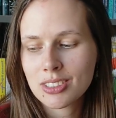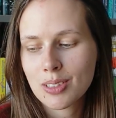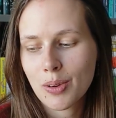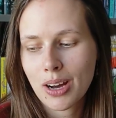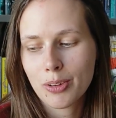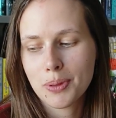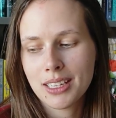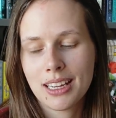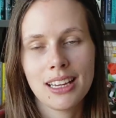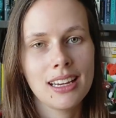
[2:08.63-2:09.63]
so I'll be
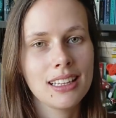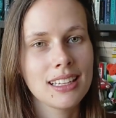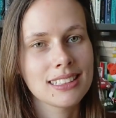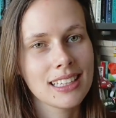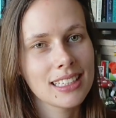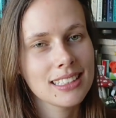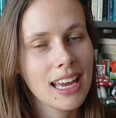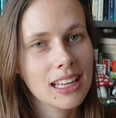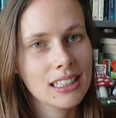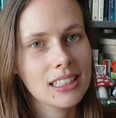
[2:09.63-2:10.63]
knitting a size
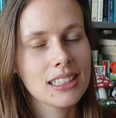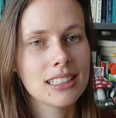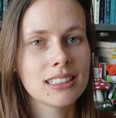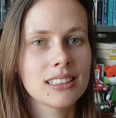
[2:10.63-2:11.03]
L